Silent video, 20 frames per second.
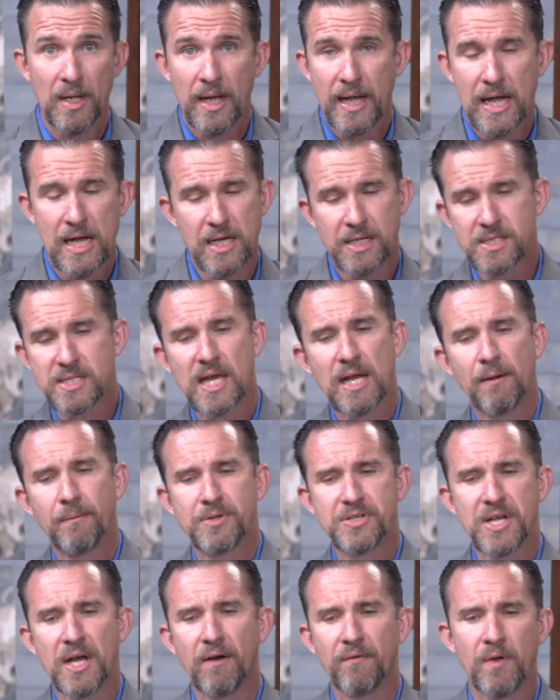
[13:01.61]
He could say to
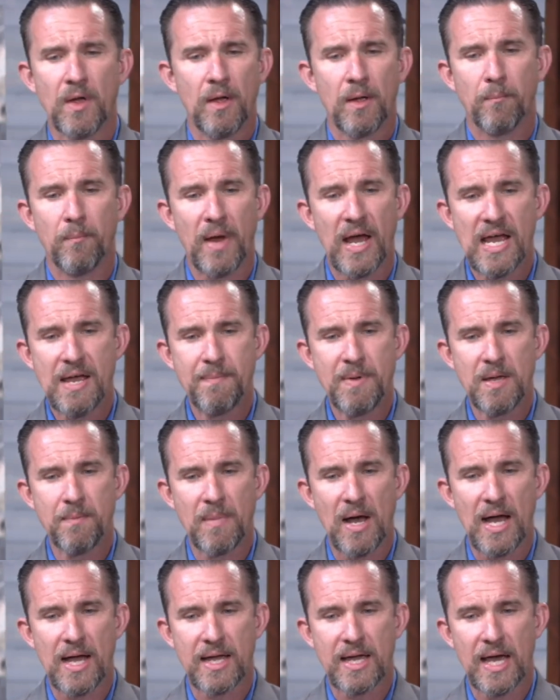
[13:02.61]
himself, maybe
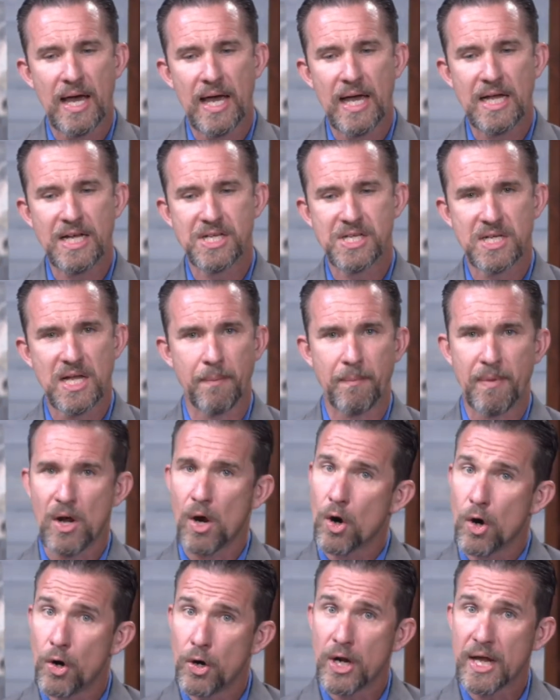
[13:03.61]
my case can be
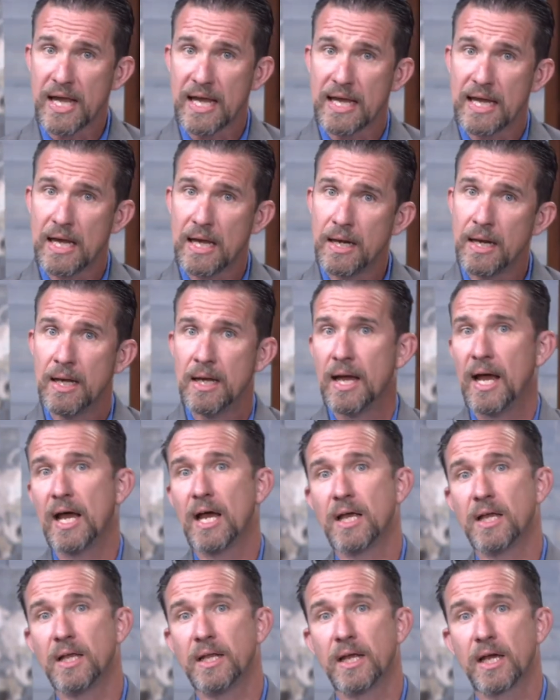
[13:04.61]
heard again
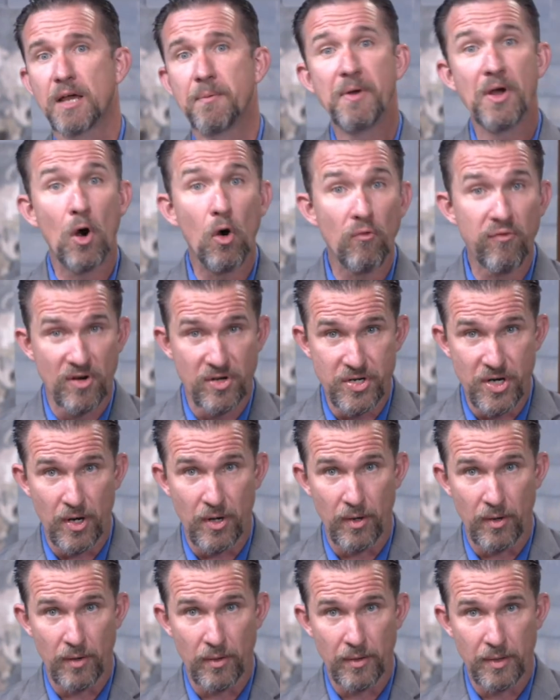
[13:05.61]
and it can be
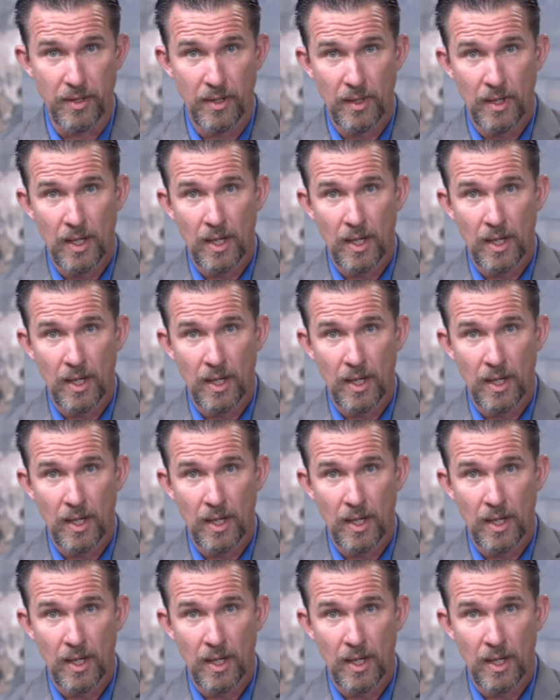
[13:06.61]
overturned.